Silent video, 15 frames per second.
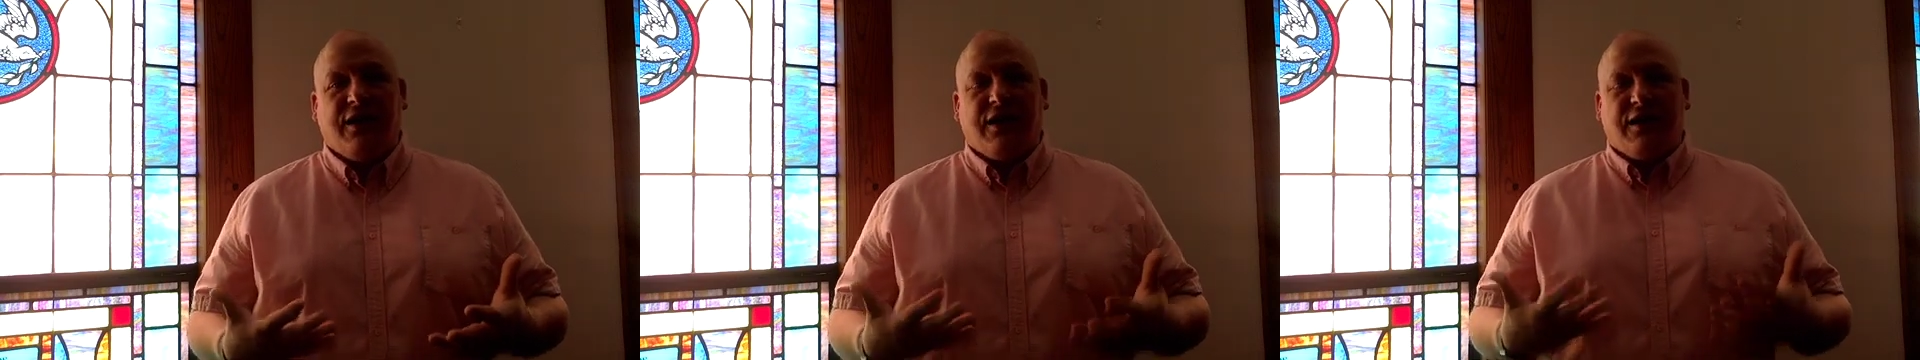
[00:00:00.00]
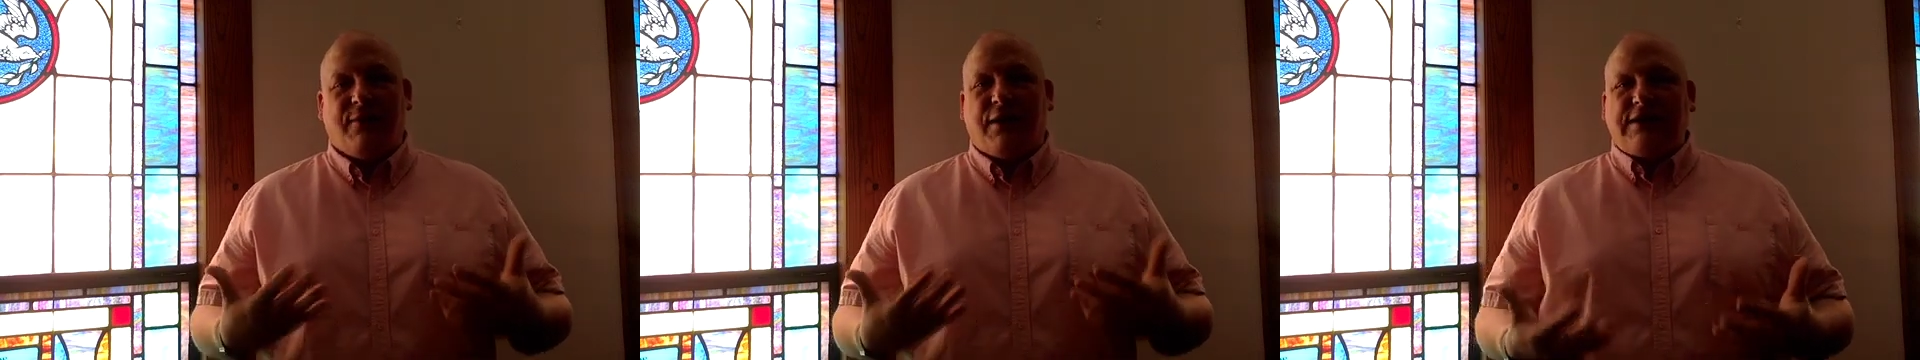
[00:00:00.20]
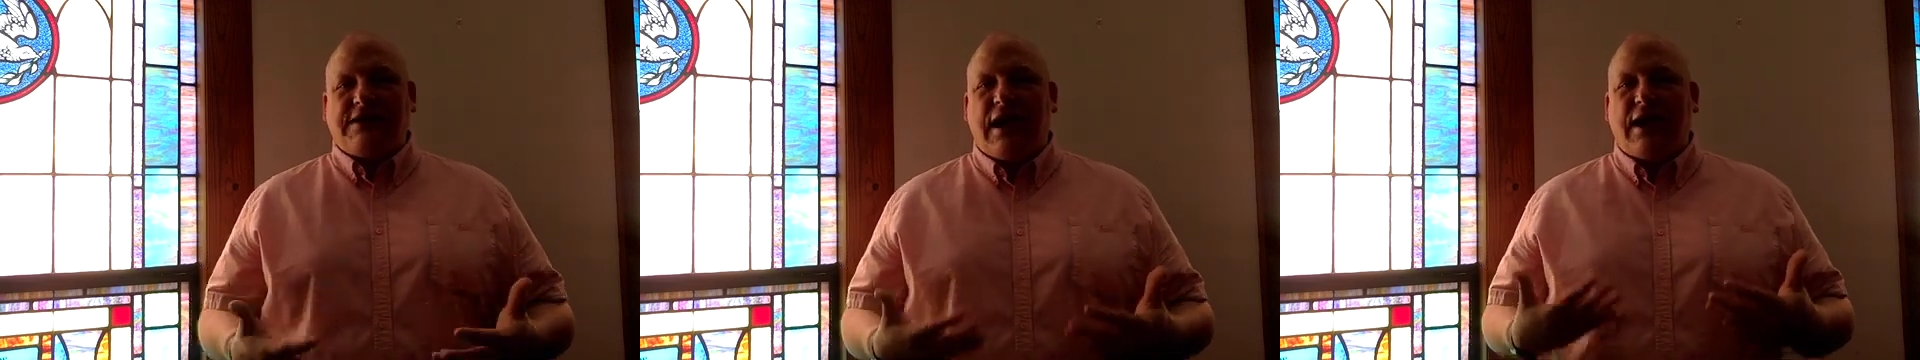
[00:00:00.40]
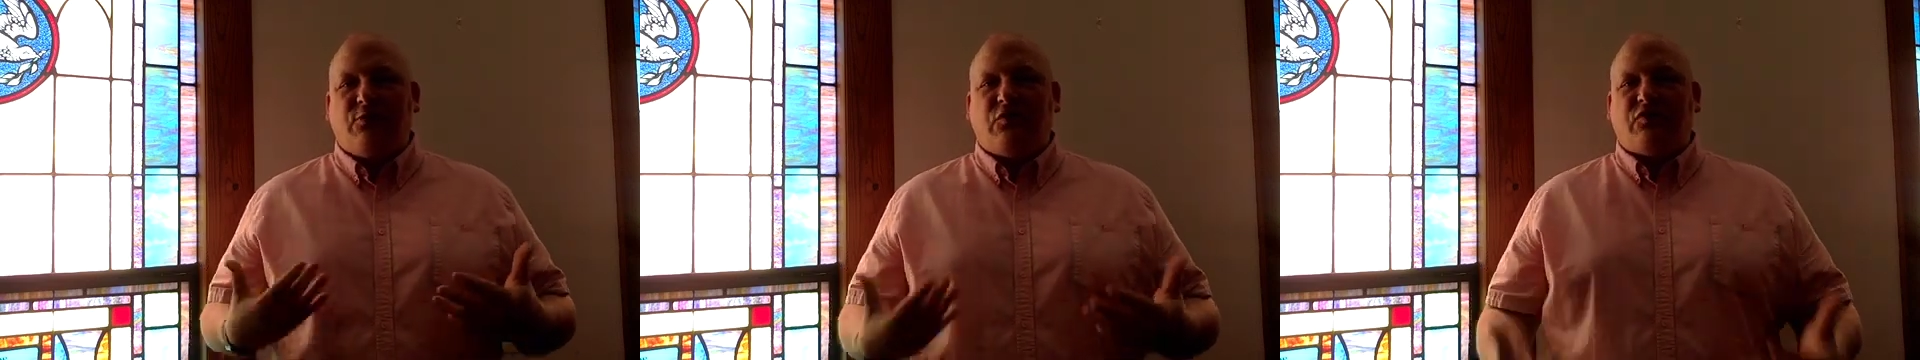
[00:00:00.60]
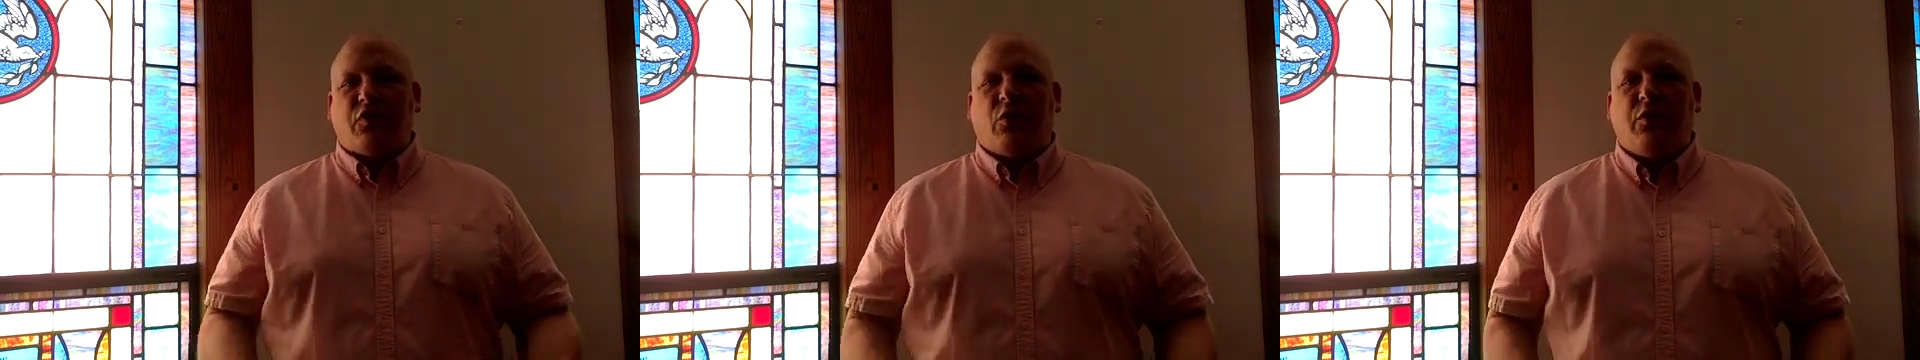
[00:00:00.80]
And my dad
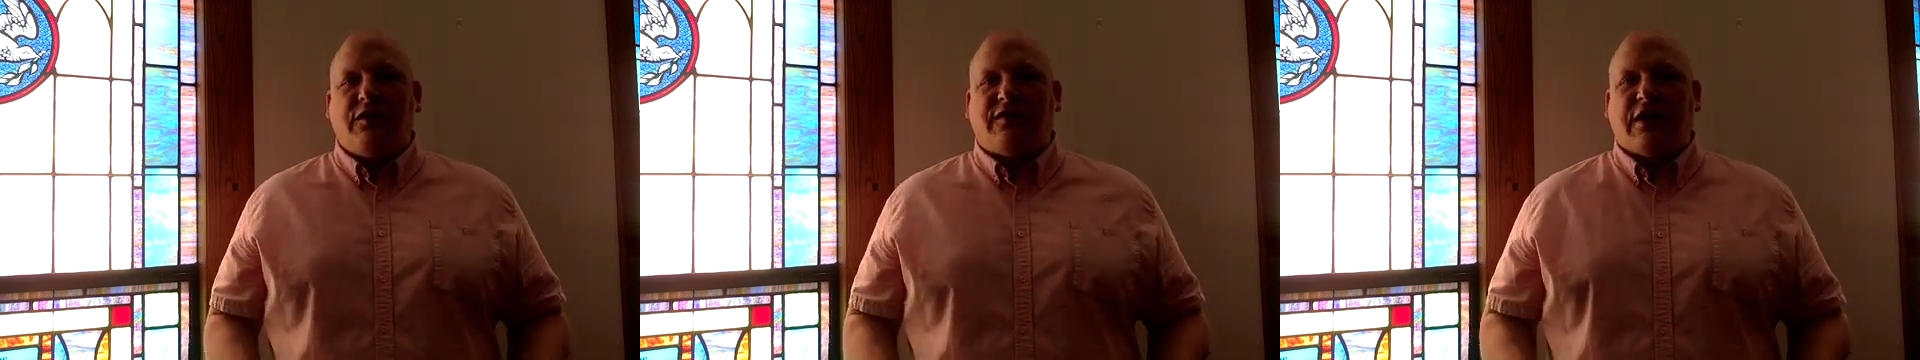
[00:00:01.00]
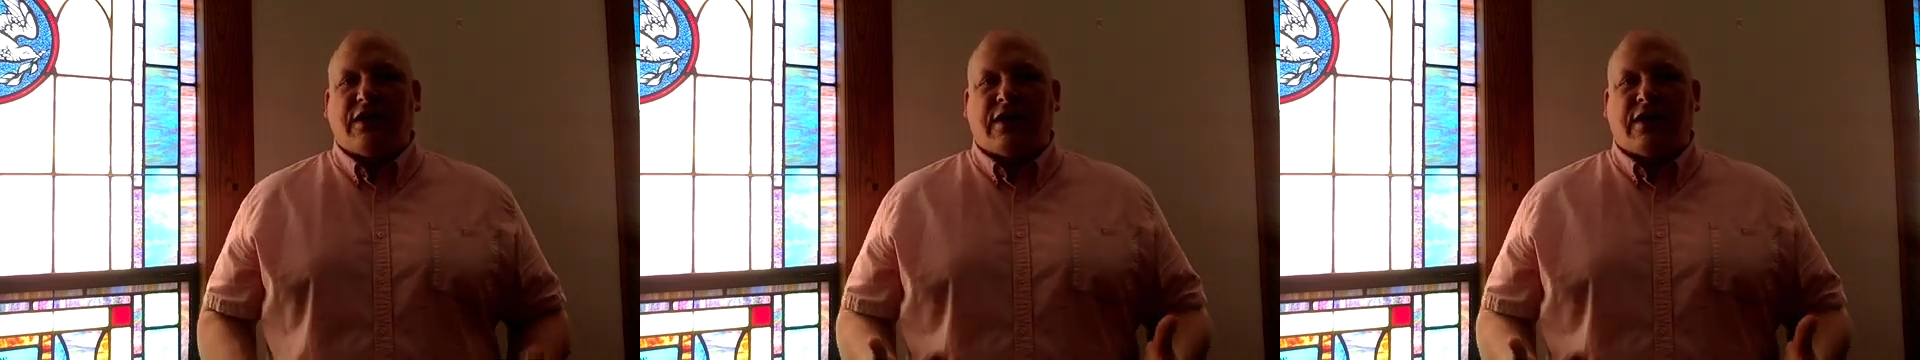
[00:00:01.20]
was always that